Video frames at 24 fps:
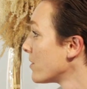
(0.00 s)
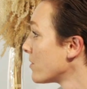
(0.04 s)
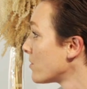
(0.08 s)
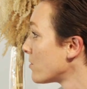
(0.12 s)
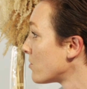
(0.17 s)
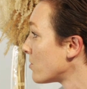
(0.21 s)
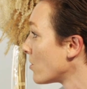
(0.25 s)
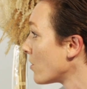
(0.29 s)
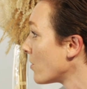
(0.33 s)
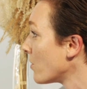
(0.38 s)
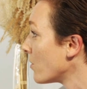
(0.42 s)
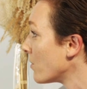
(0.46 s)

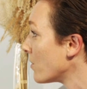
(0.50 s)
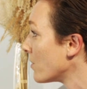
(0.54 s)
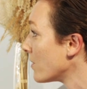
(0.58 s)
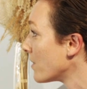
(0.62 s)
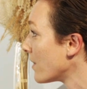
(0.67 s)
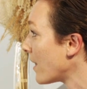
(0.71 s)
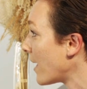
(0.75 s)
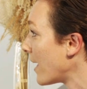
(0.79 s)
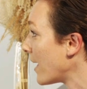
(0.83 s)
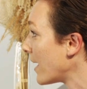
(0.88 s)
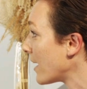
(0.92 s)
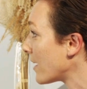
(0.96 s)
So
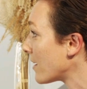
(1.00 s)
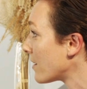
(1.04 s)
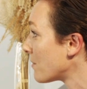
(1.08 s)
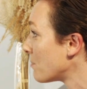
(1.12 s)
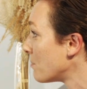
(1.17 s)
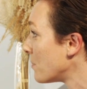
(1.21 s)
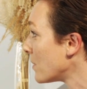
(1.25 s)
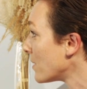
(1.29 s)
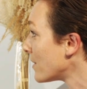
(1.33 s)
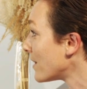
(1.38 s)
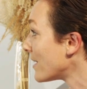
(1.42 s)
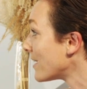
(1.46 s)
like
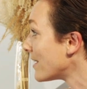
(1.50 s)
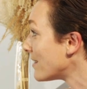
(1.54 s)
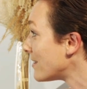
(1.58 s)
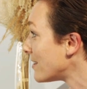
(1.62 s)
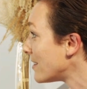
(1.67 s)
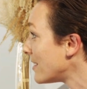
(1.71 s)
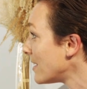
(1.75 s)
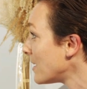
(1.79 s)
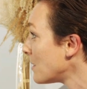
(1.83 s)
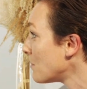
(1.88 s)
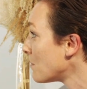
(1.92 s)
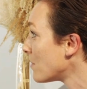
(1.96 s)
building a
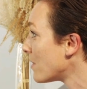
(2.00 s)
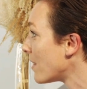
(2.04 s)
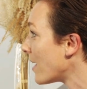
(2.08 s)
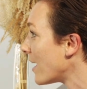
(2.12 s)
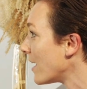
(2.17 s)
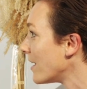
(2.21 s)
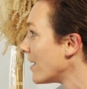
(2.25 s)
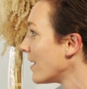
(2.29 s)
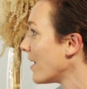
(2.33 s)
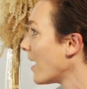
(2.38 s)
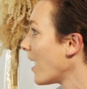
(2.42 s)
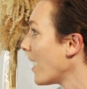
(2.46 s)
team
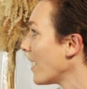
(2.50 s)
then,